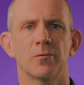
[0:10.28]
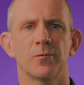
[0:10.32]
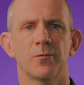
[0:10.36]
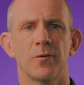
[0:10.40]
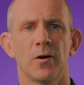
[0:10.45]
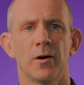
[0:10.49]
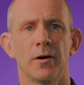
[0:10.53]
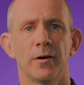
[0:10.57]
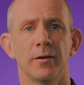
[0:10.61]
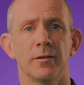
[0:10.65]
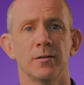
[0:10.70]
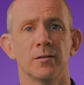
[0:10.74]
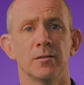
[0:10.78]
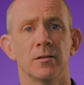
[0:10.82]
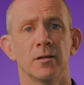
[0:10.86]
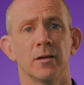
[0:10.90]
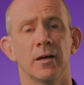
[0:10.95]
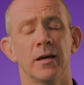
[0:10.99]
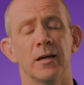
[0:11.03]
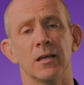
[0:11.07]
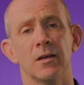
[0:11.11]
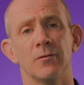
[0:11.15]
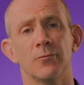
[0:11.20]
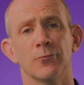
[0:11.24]
find
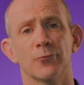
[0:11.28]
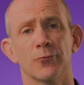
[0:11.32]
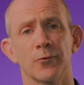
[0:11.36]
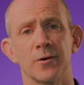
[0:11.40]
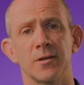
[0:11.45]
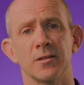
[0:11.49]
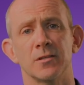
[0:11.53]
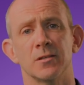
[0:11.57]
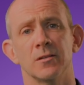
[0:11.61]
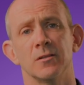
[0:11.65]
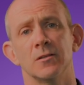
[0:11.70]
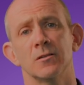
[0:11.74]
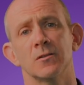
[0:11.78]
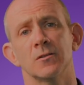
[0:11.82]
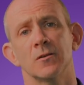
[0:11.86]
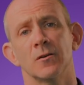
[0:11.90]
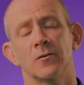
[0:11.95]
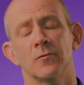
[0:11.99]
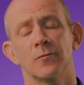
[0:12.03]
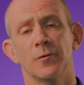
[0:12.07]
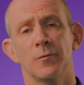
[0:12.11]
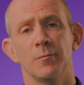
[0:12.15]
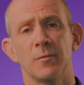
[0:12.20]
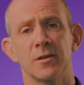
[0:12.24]
and give reasons
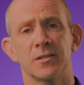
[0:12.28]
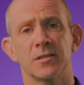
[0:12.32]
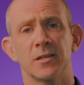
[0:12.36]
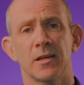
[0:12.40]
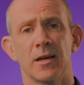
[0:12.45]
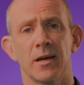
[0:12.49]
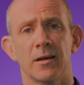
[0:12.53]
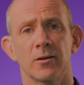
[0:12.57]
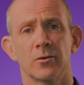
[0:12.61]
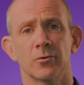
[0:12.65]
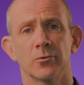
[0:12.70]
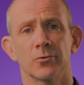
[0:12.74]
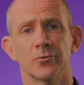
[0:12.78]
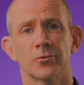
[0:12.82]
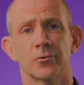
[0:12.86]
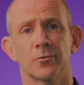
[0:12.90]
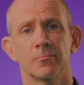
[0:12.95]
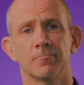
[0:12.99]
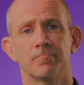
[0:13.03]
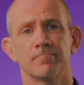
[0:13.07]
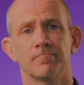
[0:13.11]
for missing angles.